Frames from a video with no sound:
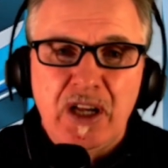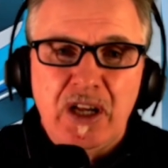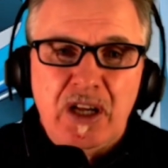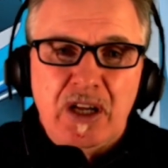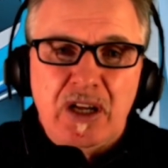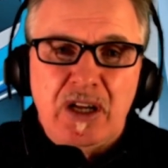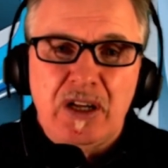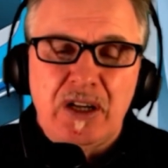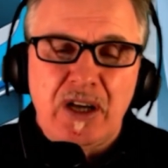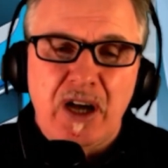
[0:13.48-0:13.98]

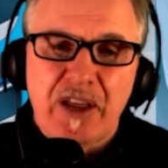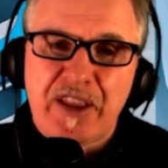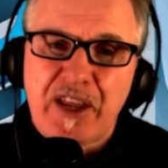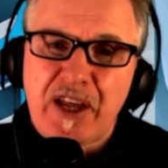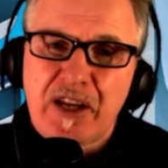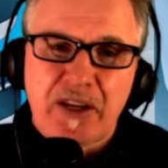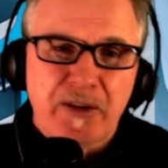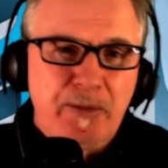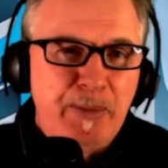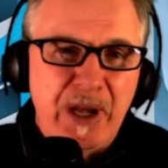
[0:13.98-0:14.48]
I
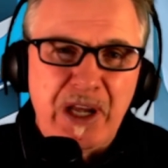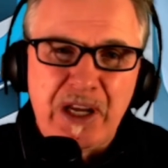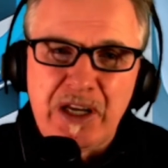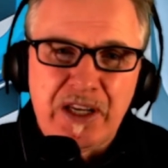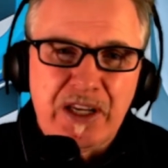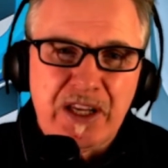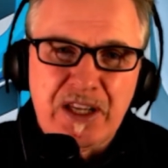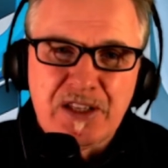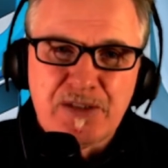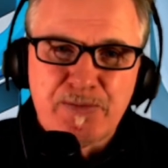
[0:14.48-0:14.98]
think mainly
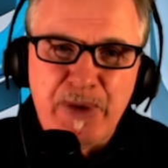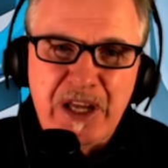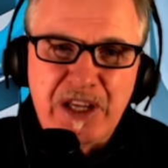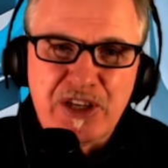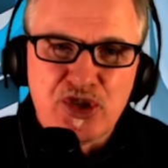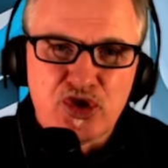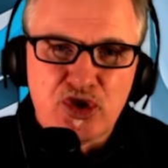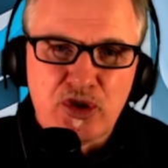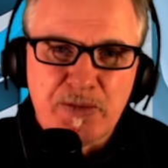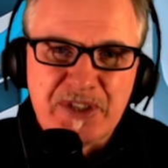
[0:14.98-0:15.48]
these
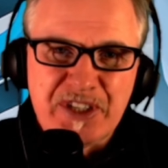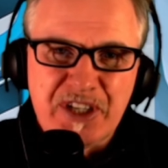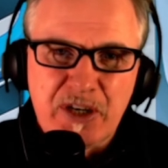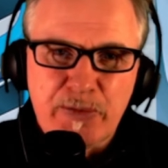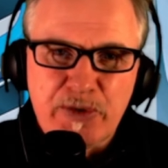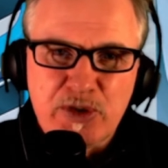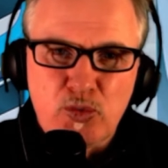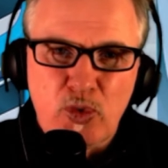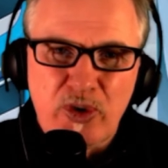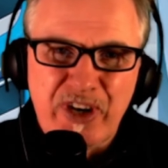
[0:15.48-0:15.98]
mainstream
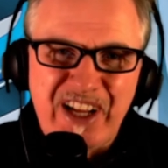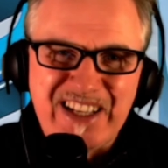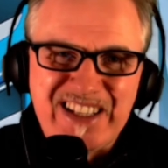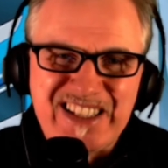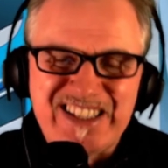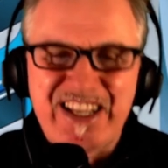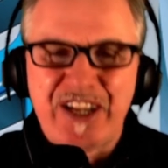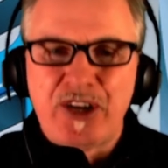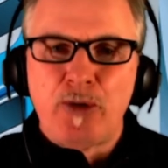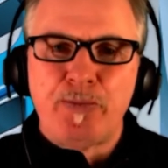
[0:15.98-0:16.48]
cinemas were not
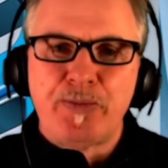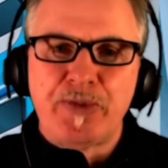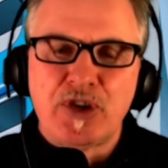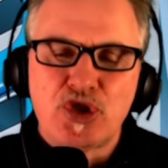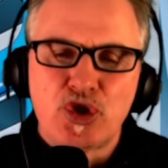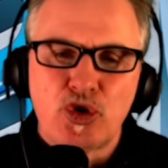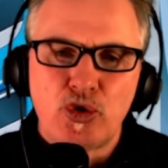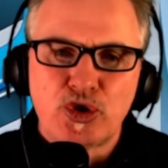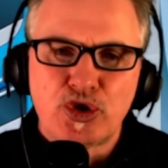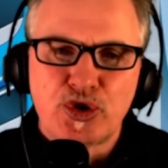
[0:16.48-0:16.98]
set up to
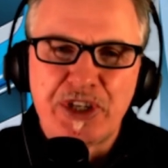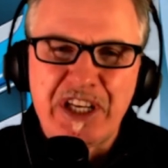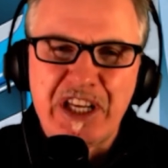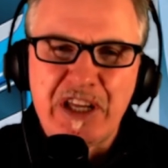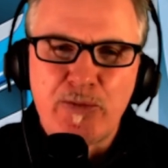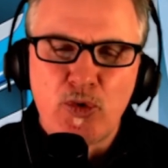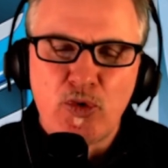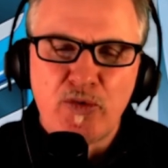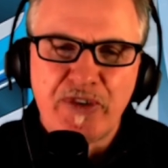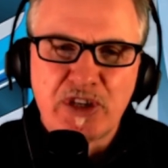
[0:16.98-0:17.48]
show 3D
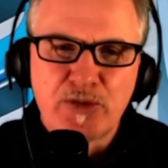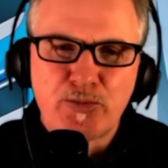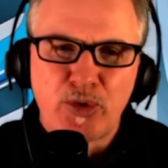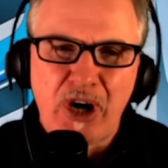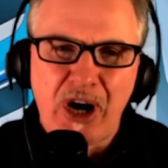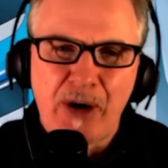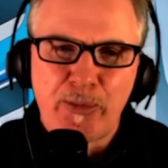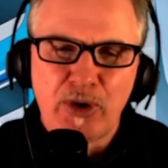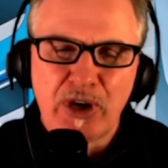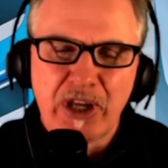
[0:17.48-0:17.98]
movies
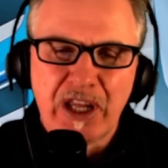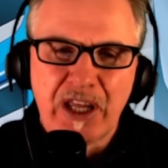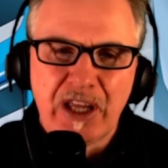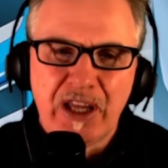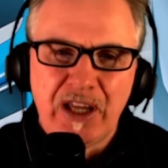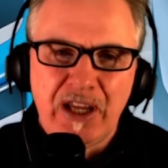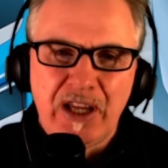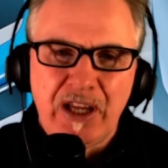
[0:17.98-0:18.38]
properly.